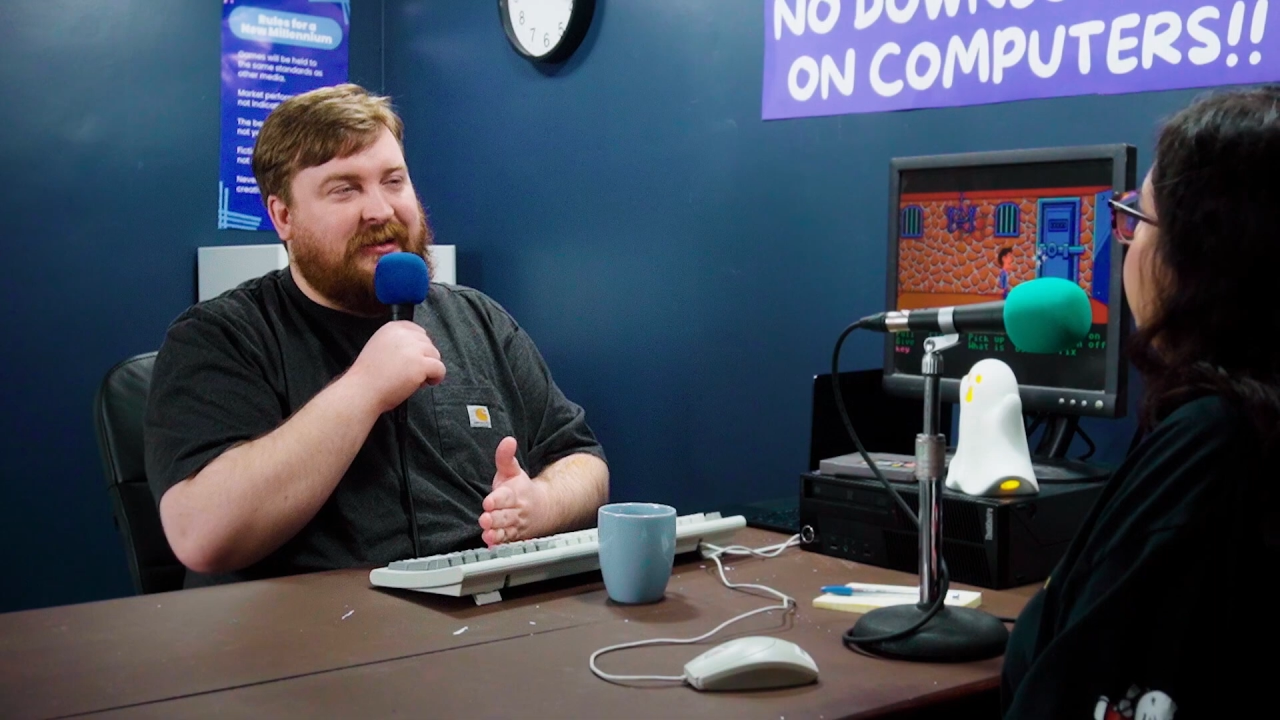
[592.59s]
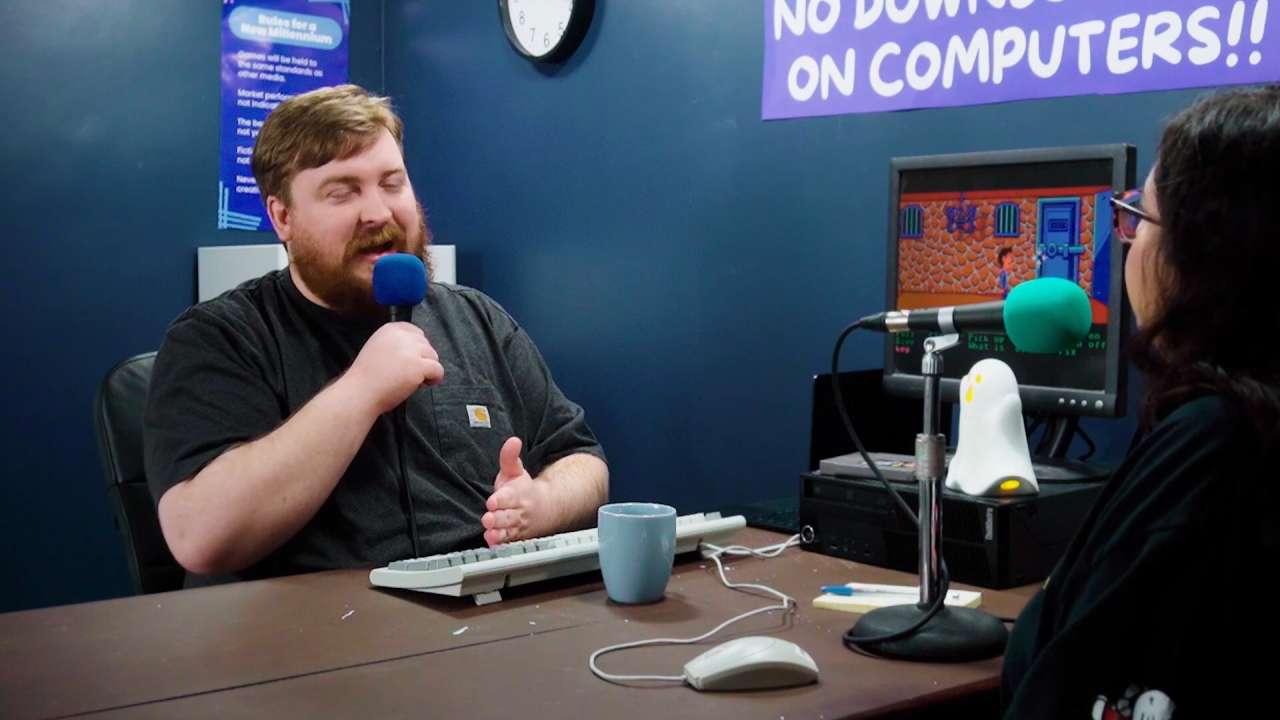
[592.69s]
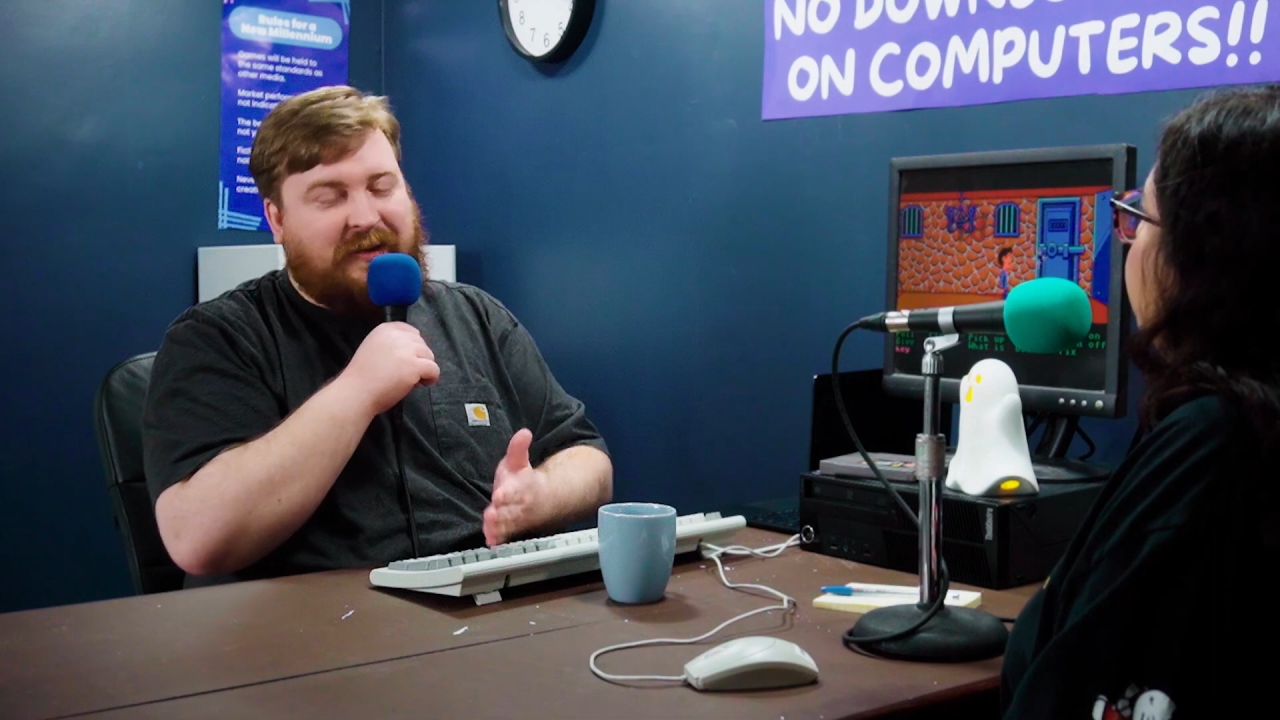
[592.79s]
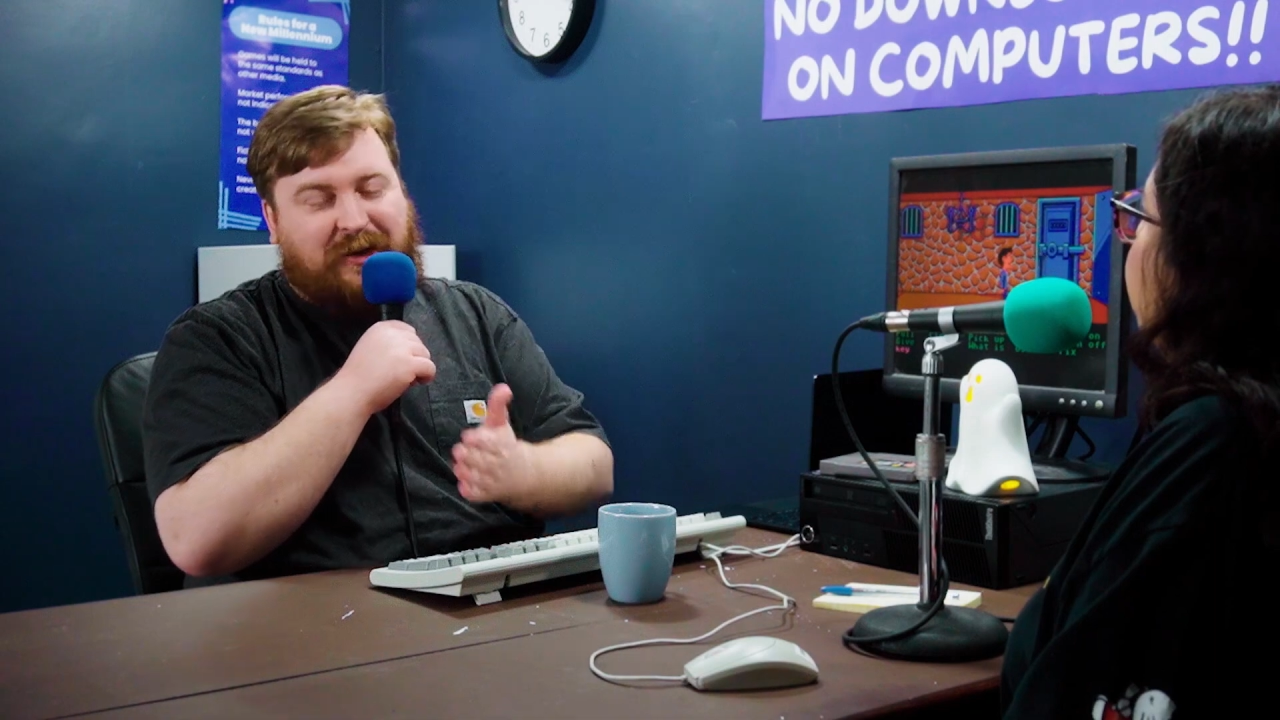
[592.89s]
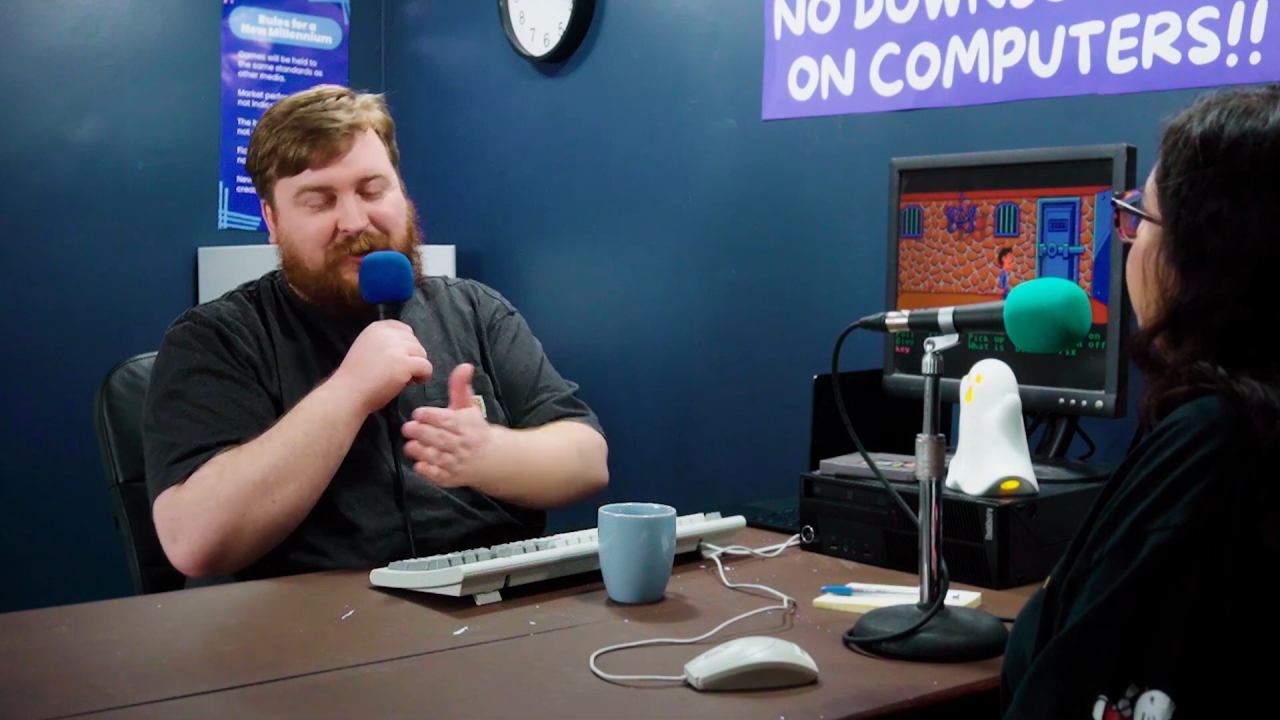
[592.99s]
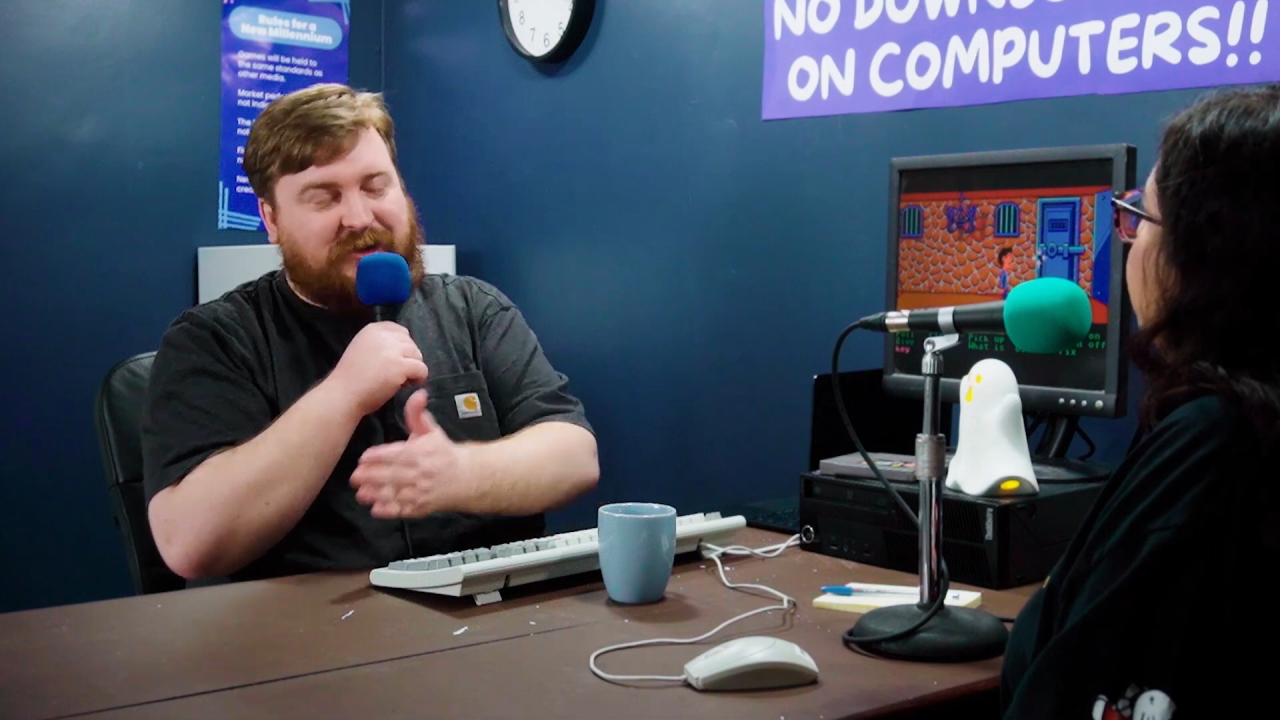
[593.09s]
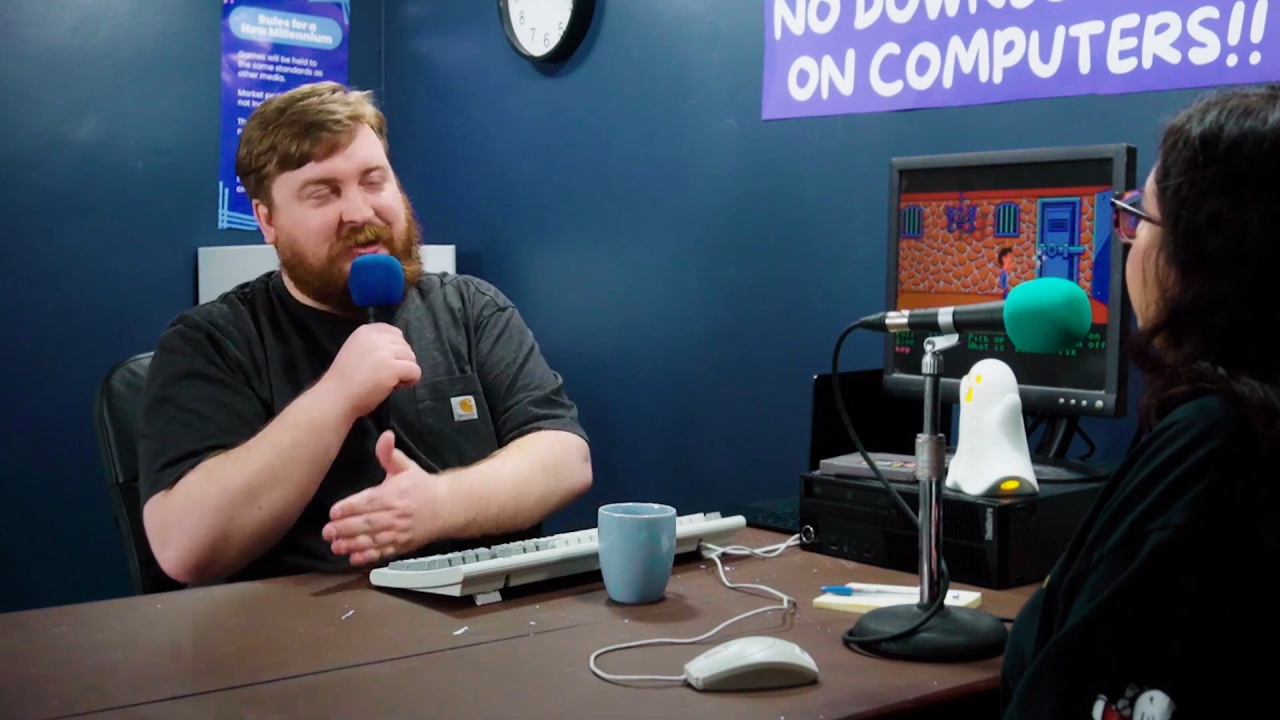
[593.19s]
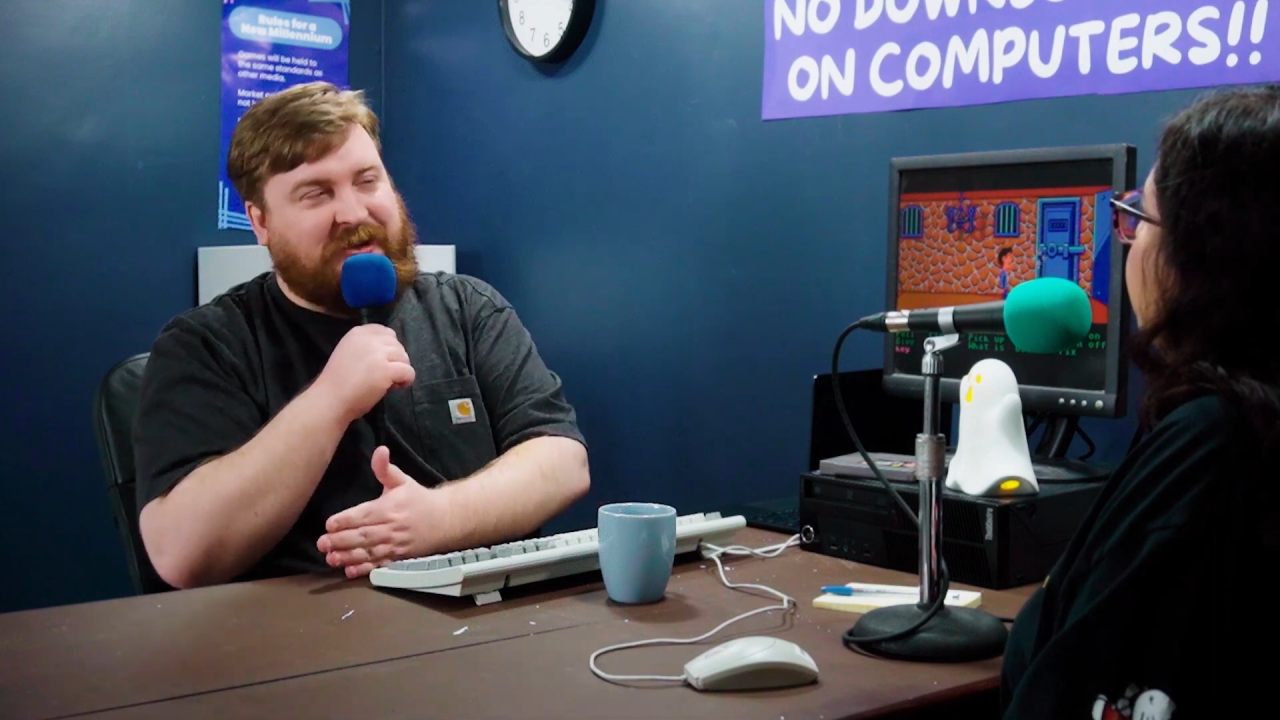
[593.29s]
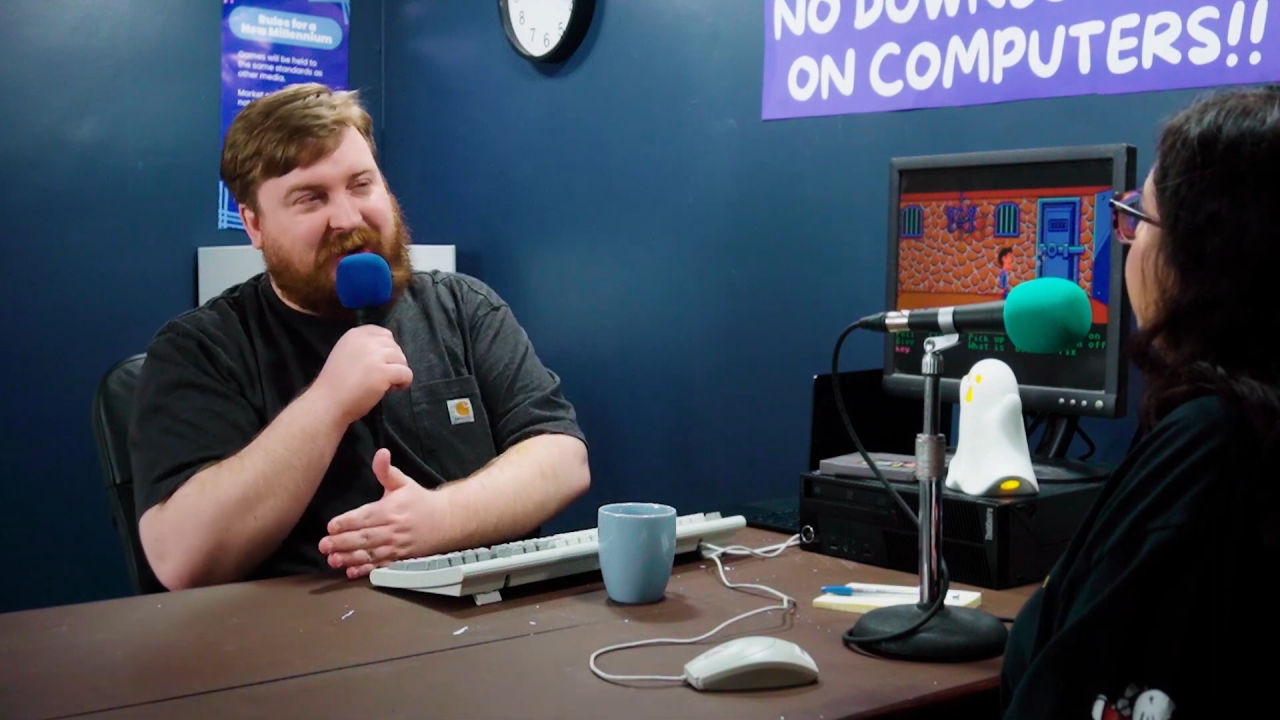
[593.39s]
and then it returns